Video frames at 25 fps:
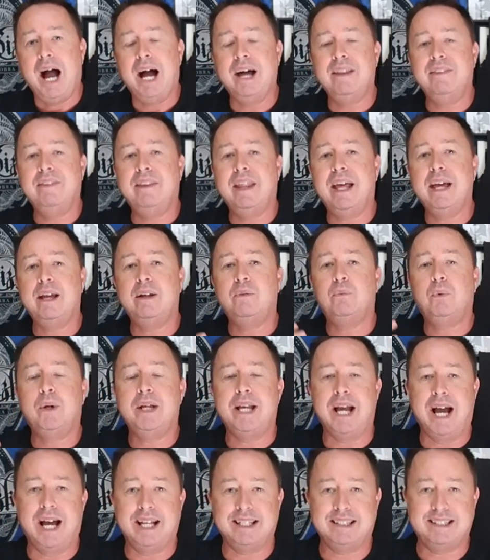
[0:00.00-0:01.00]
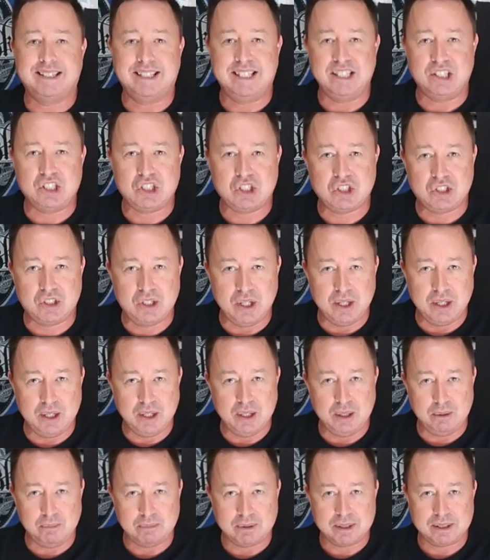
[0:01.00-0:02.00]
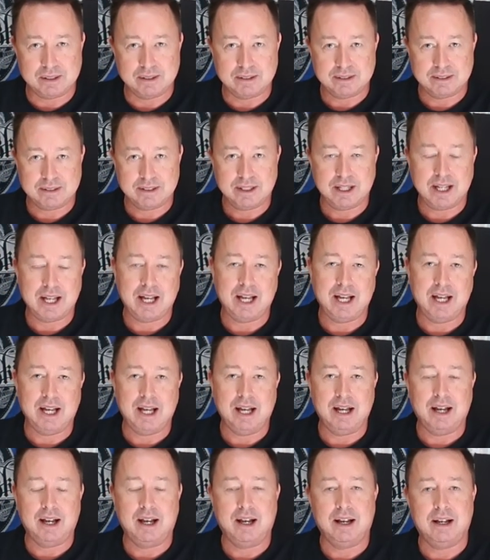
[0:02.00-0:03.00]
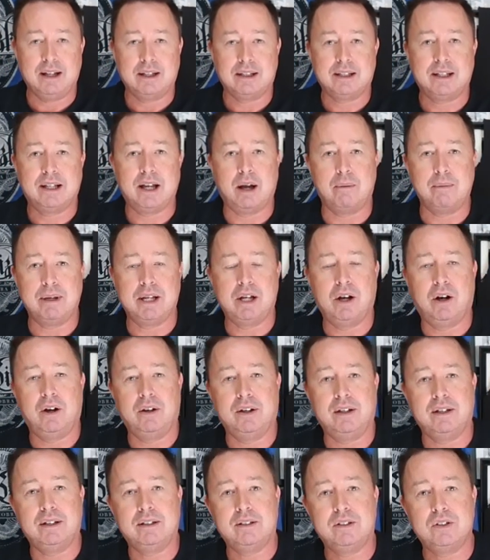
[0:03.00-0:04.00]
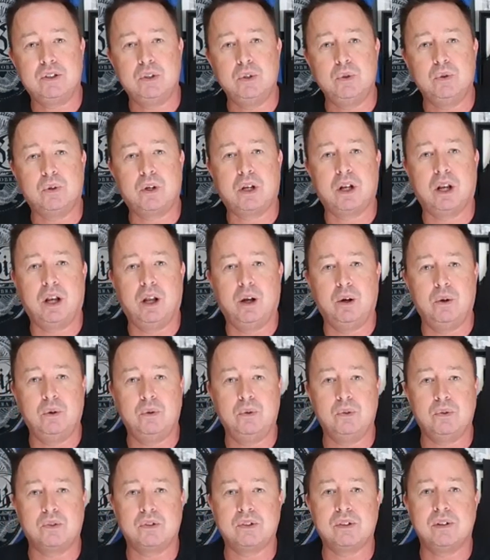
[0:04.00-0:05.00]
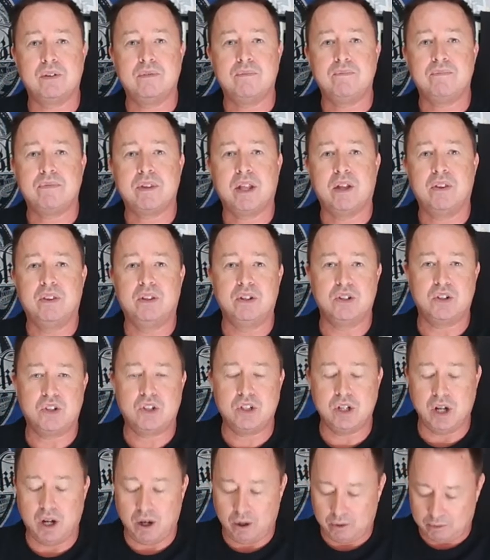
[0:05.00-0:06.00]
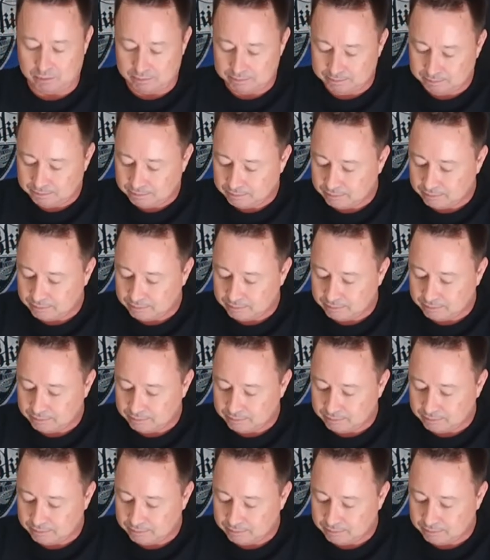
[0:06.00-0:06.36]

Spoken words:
And then we had Disturbed coming on to close the show.